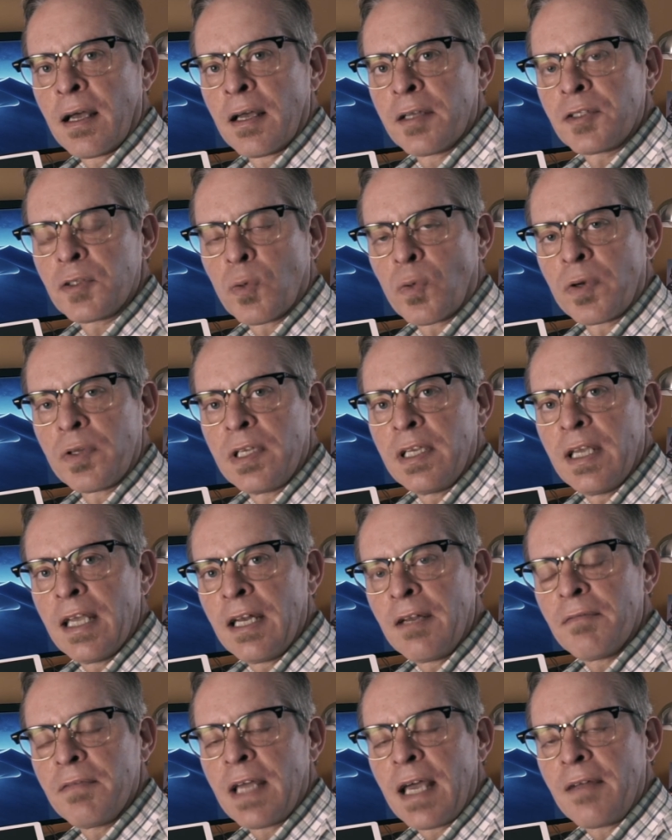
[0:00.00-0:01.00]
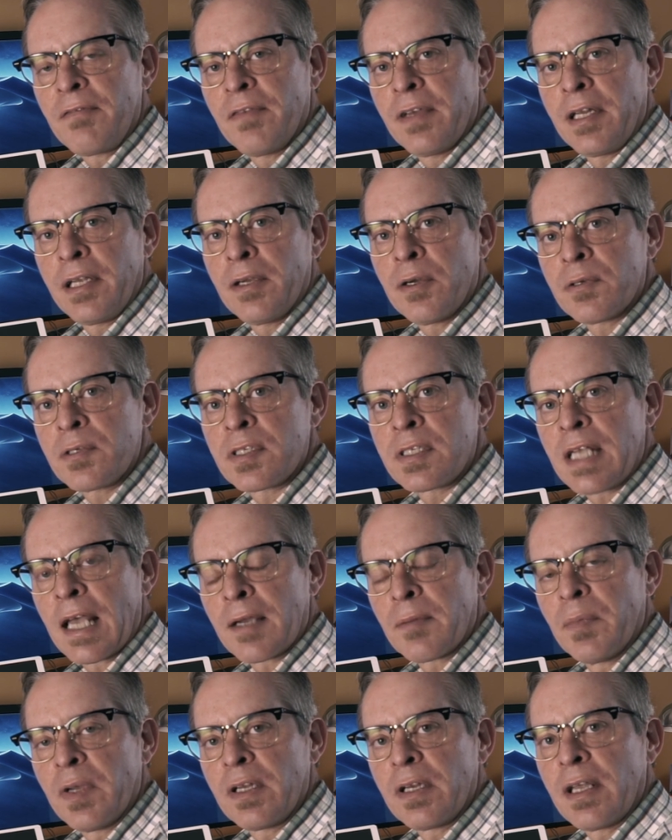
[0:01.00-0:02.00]
toward the end of that video
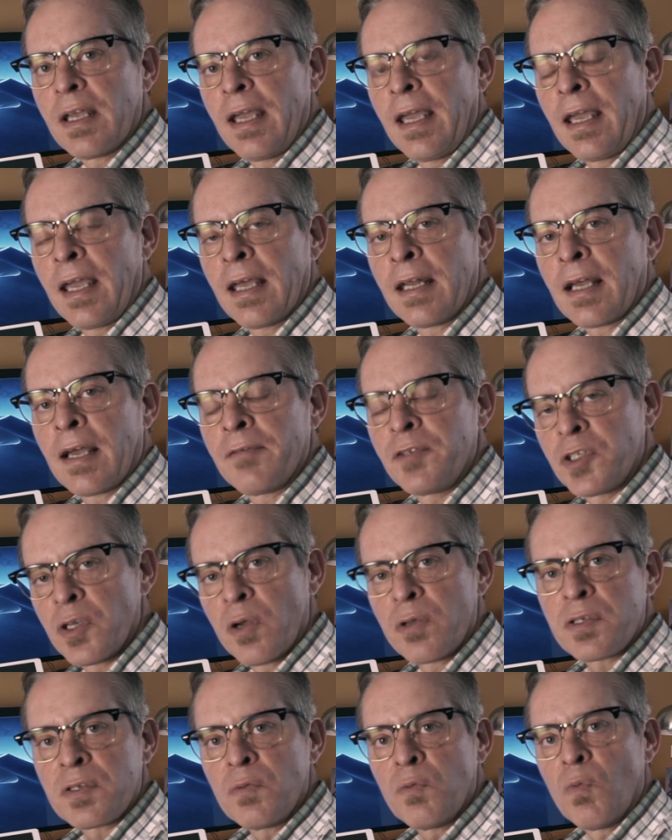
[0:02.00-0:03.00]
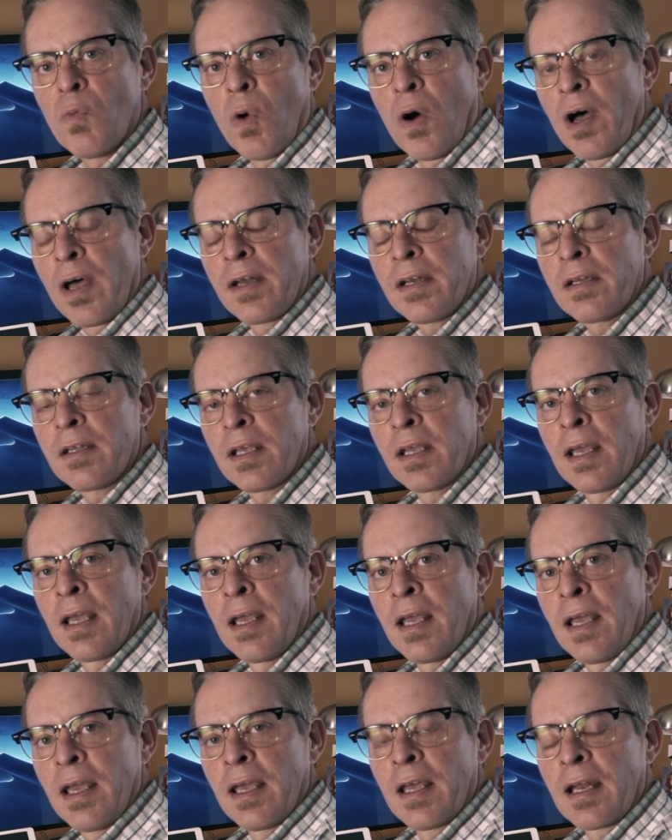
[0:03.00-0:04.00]
segment, and I've chosen one,
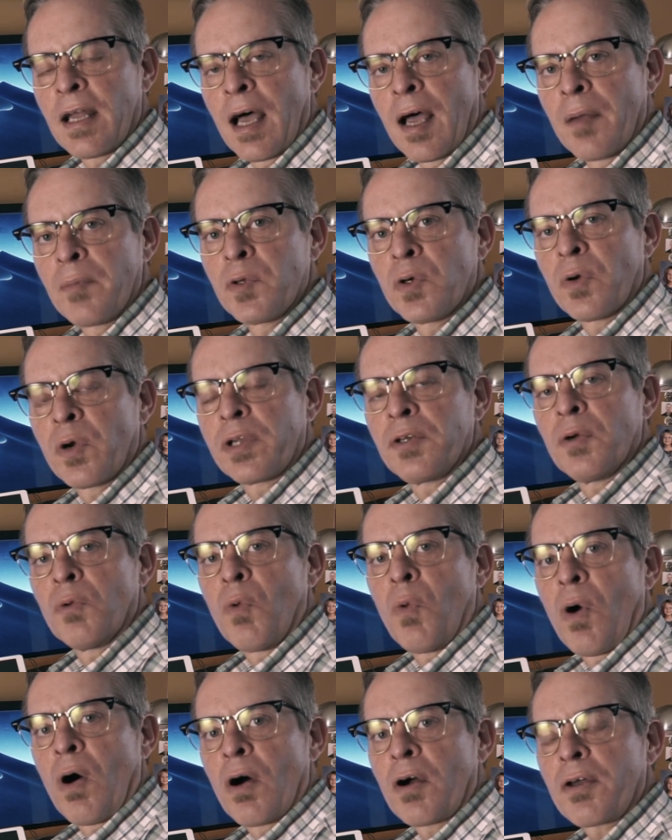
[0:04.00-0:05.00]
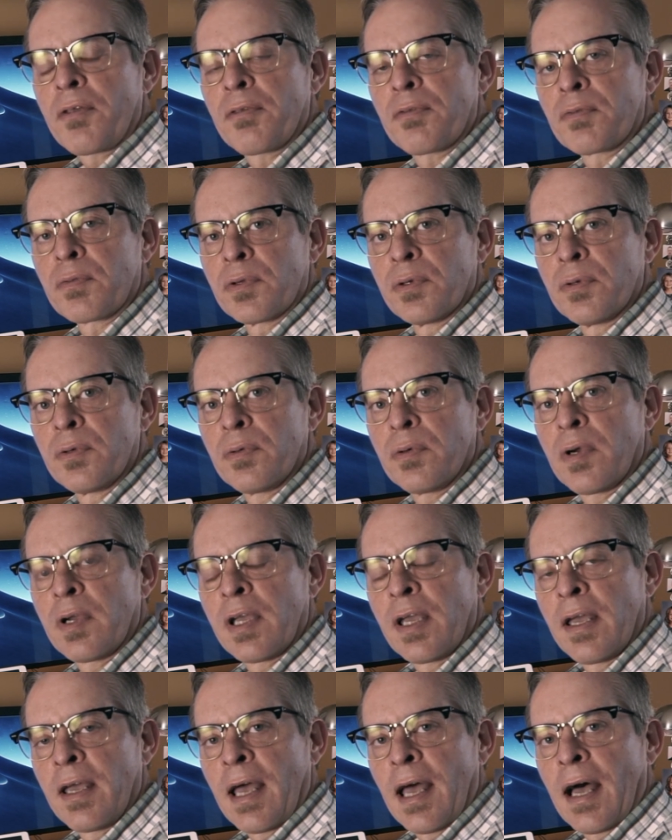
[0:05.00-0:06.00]
and I'm going to walk through
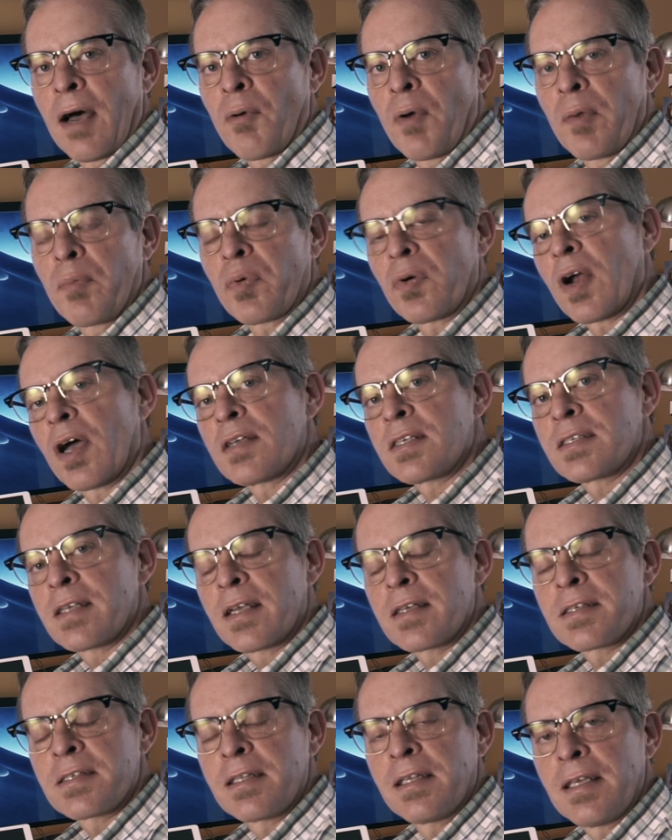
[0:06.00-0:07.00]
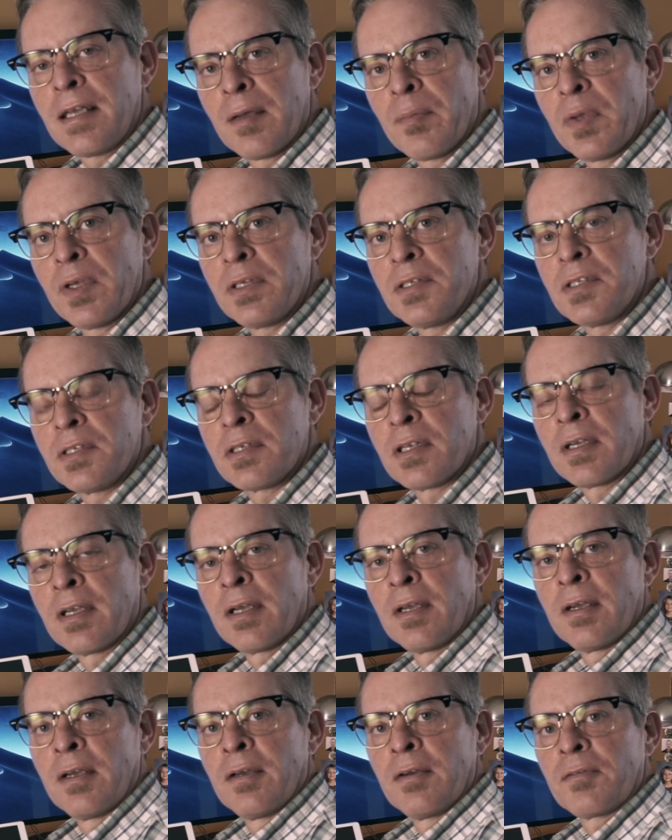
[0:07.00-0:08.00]
how I process the image
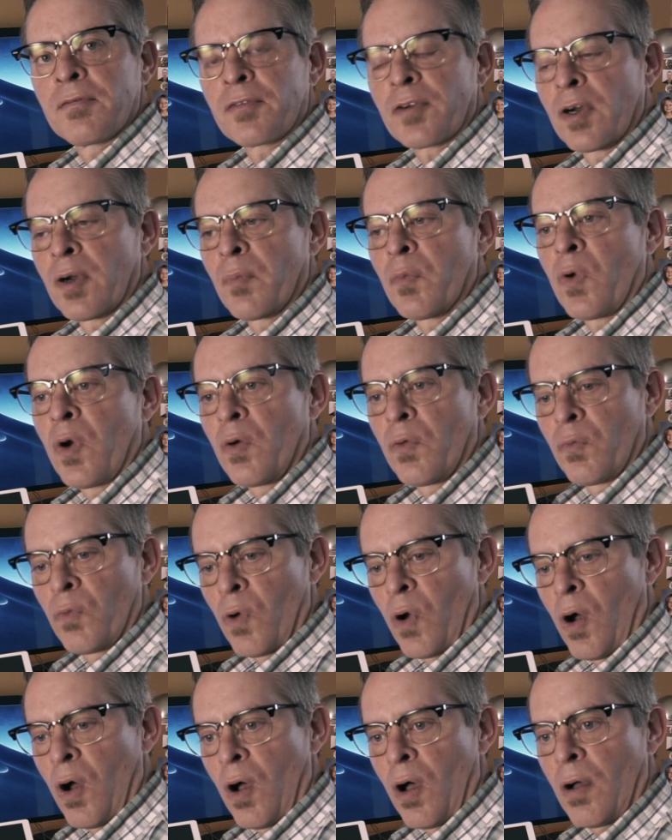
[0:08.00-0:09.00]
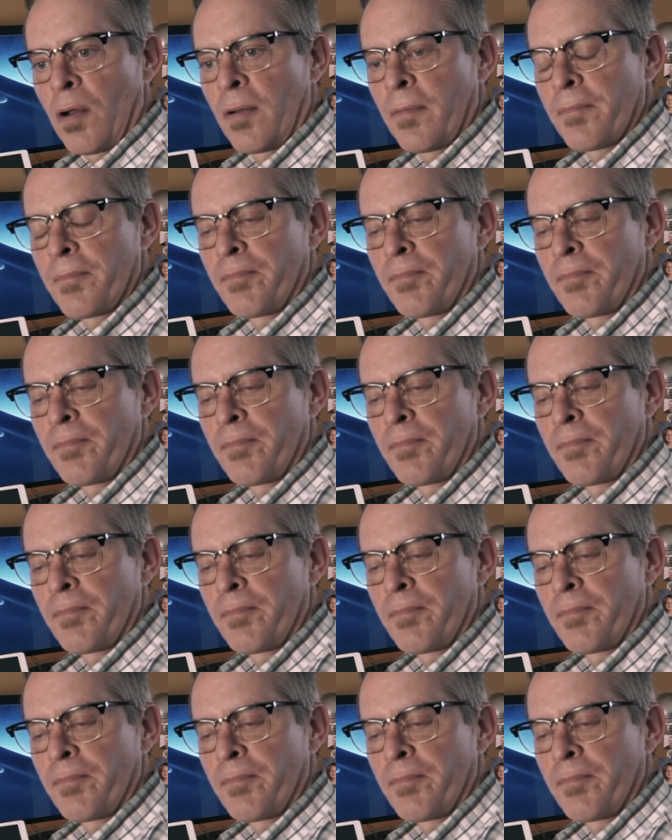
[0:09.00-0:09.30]
from raw